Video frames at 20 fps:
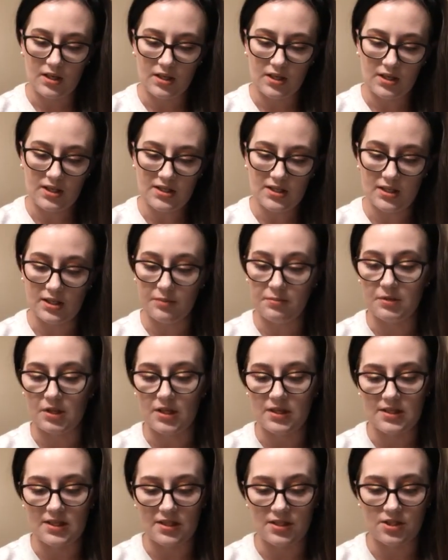think it's a lip
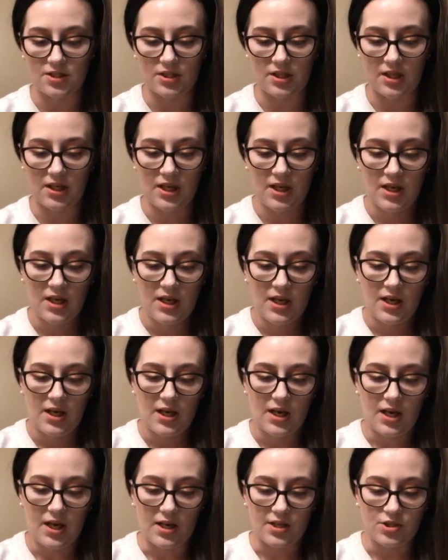gloss actually.
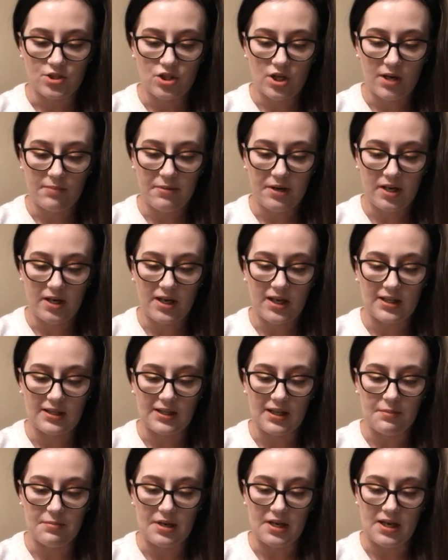Strawberry
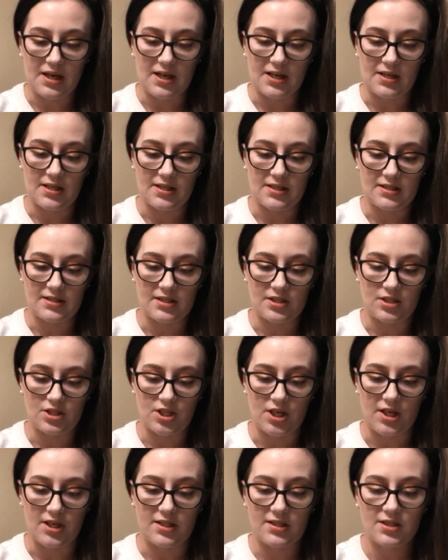Lemonade is the
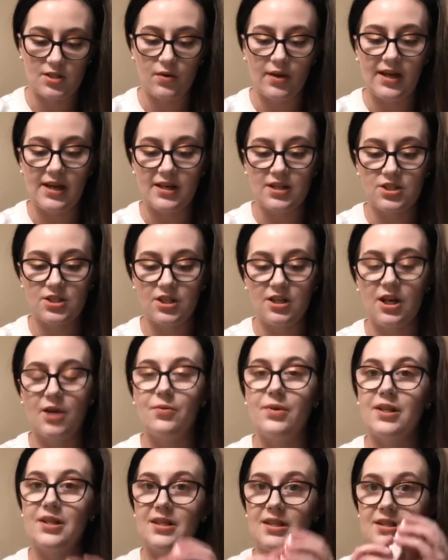shade. So I actually got
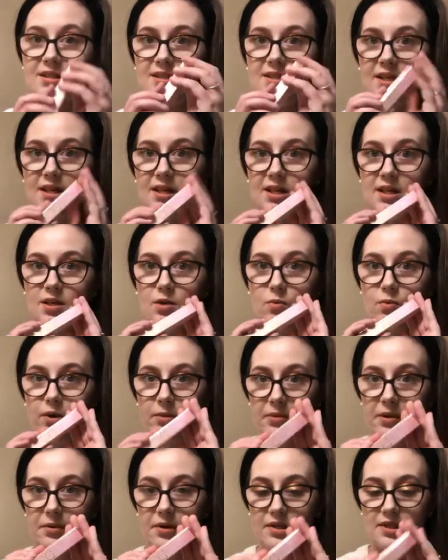one of these in one
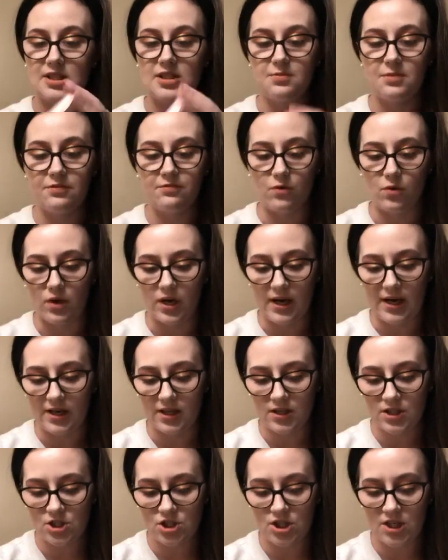of my boxes before. I
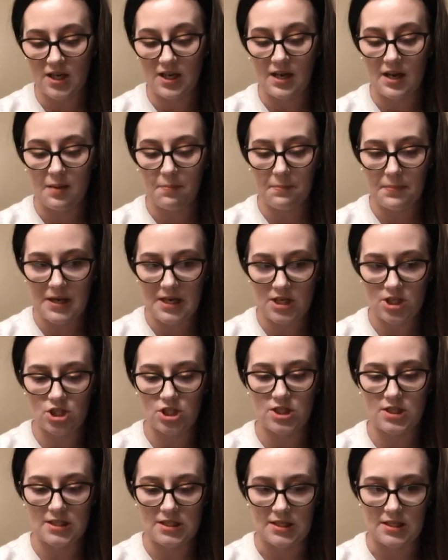got the shade
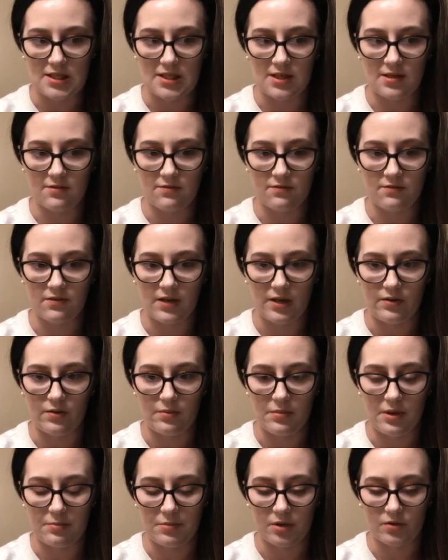Peach Tea, if I
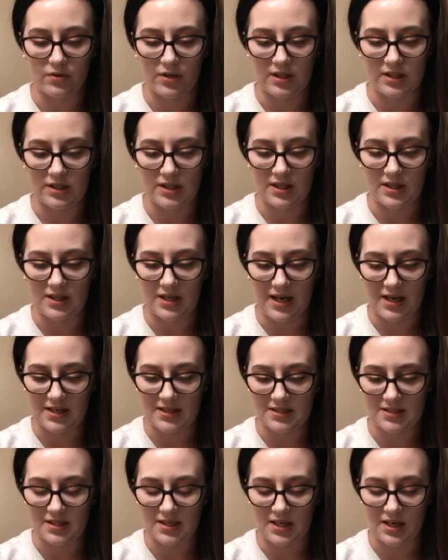remember correctly, that
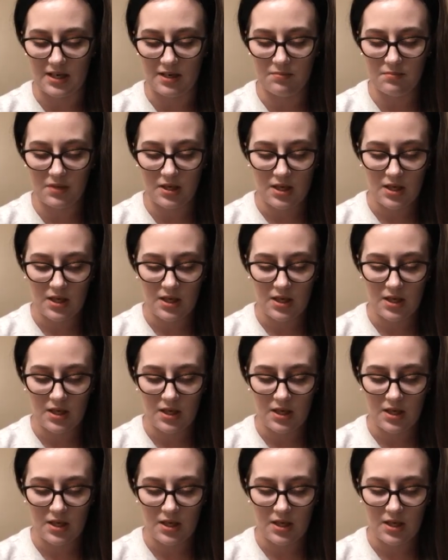is the name.